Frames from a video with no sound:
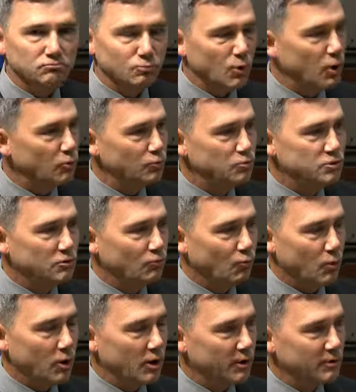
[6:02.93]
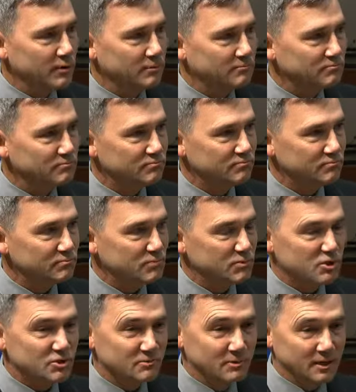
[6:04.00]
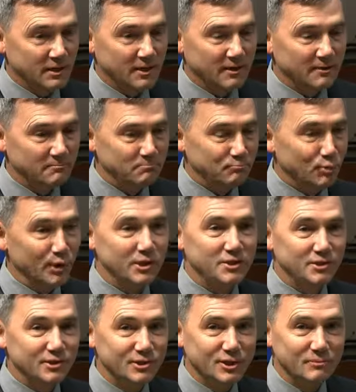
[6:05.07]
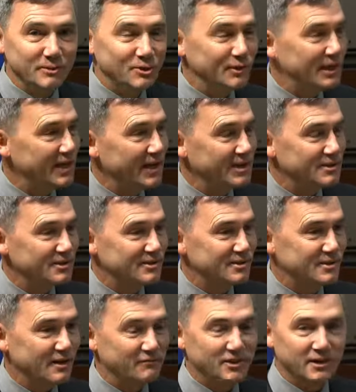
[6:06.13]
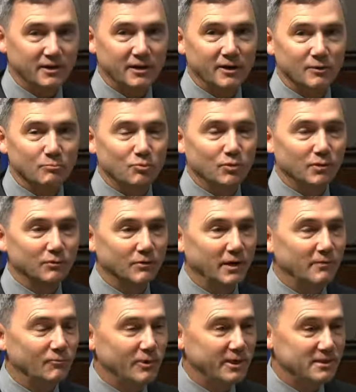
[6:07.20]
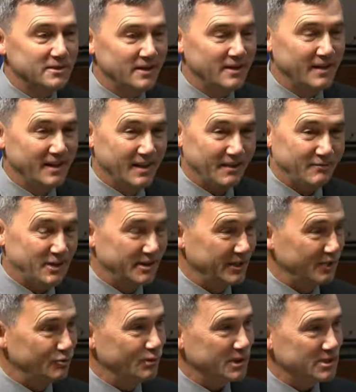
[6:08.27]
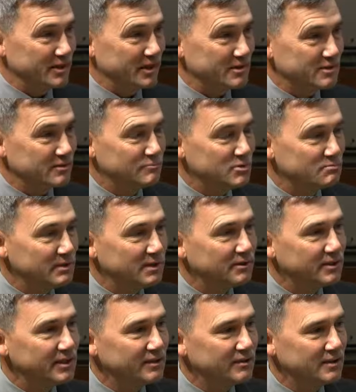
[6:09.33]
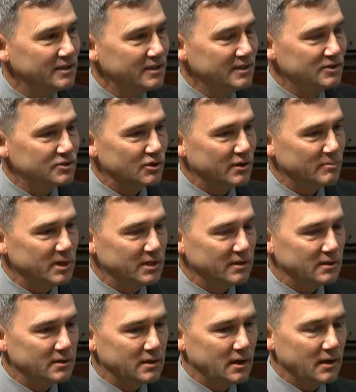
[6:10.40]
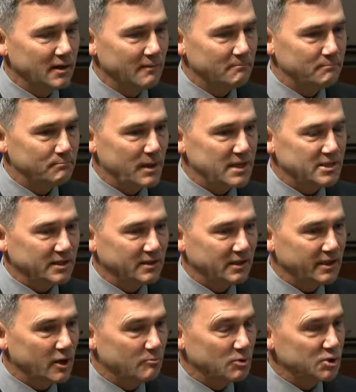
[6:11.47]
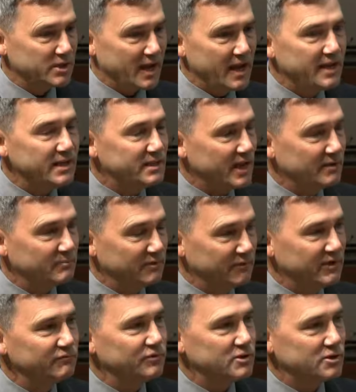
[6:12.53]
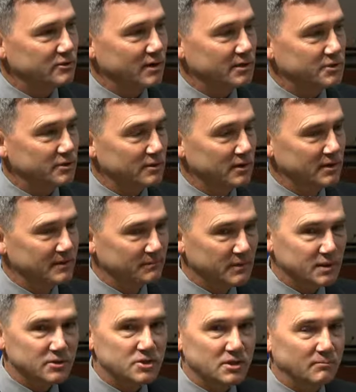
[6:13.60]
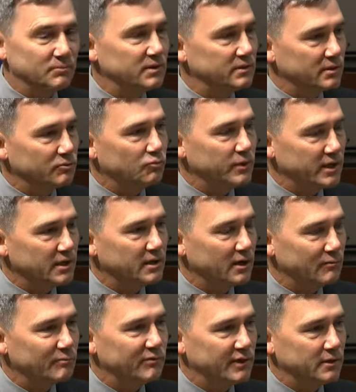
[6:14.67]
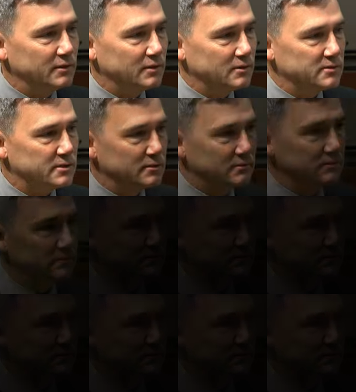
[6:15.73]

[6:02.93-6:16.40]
roads, water, bridges, communications. I've done airport runways. I've done a U.S. Customs building. So, I mean, basically almost any type of infrastructure is something that we can help fund also.